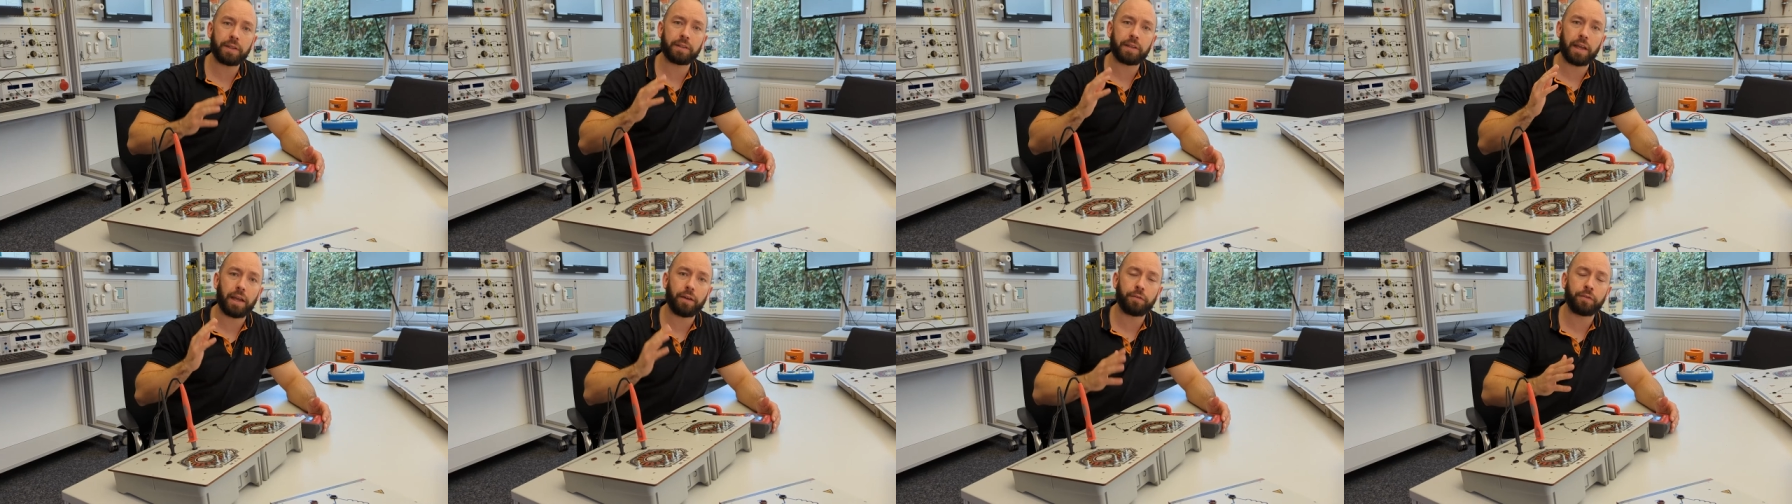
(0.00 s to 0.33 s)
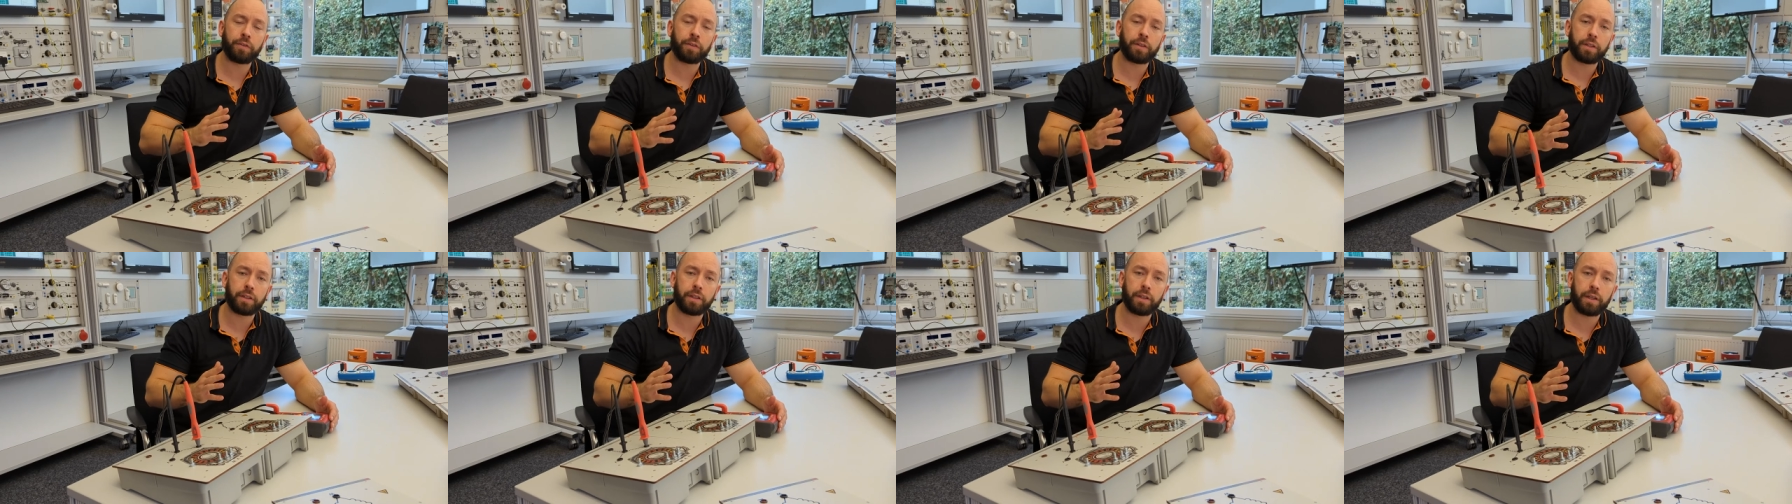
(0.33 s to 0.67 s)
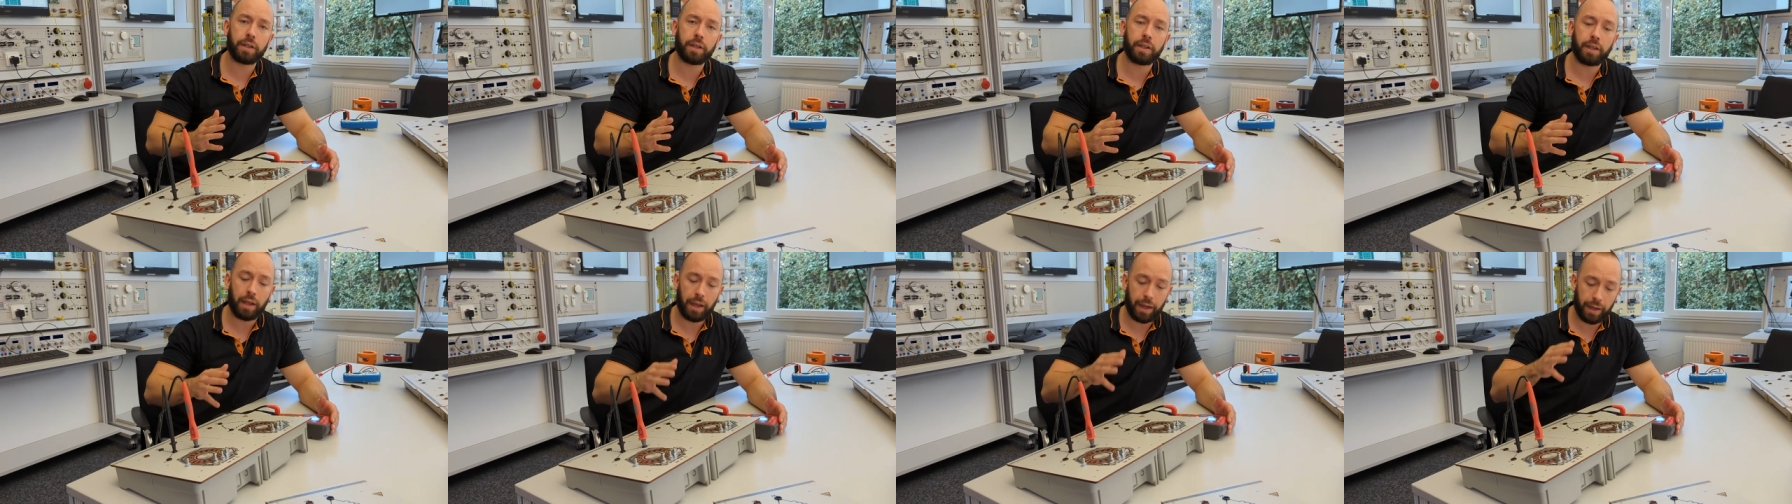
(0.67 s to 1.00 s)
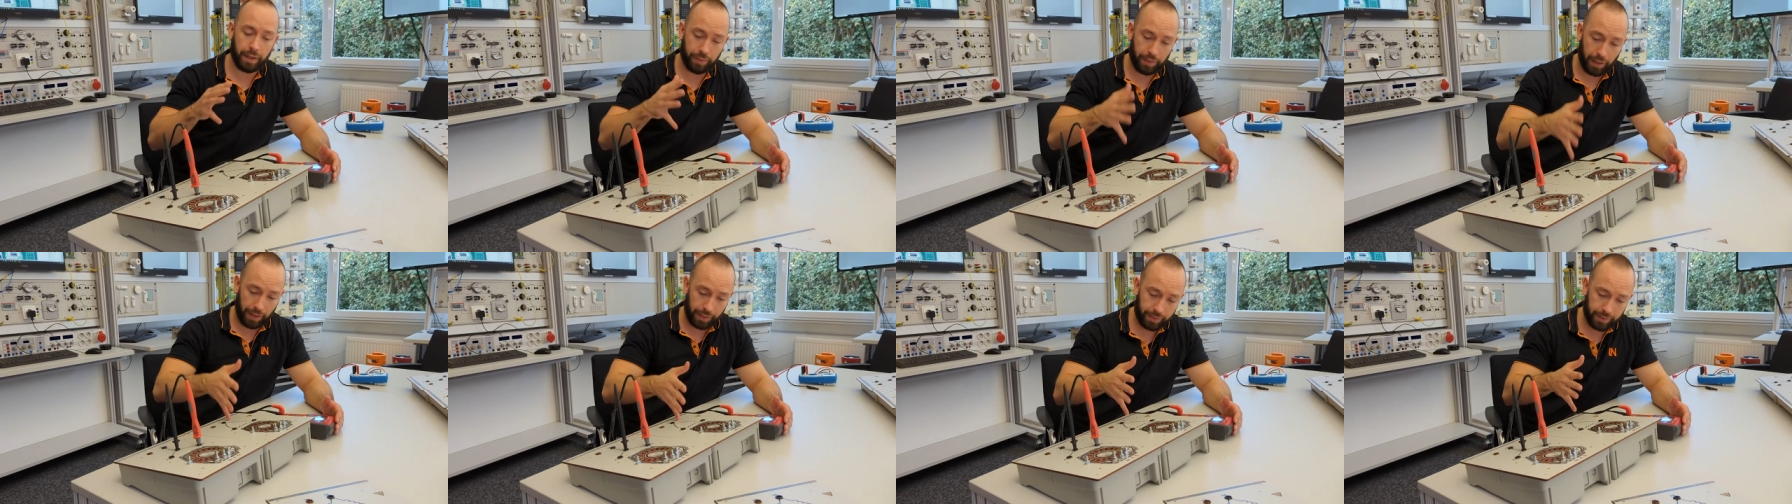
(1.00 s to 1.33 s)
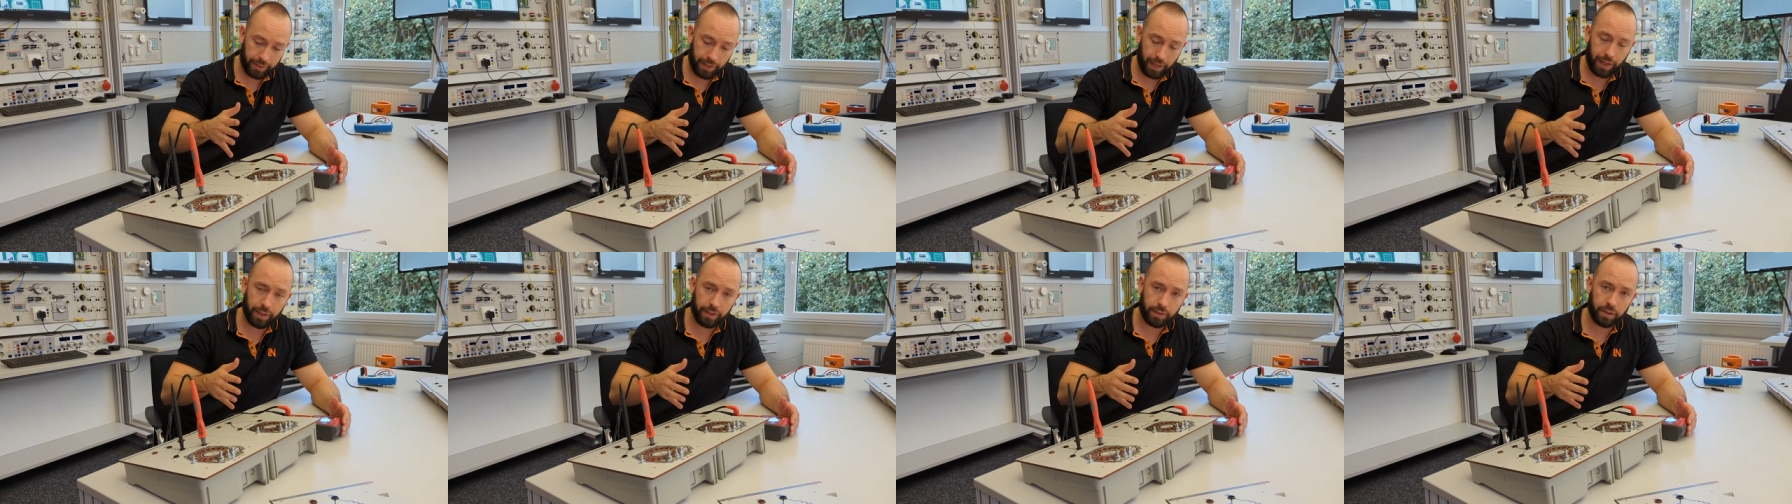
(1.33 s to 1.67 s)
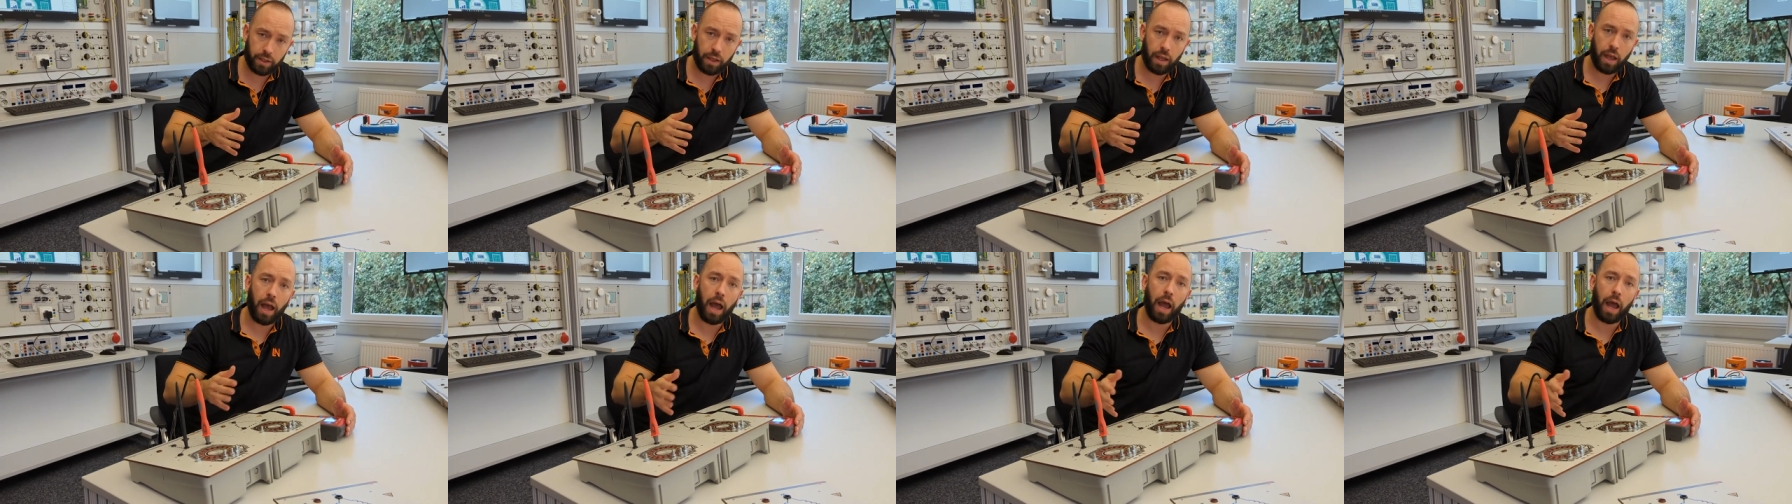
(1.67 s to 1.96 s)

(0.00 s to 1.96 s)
definitely in that case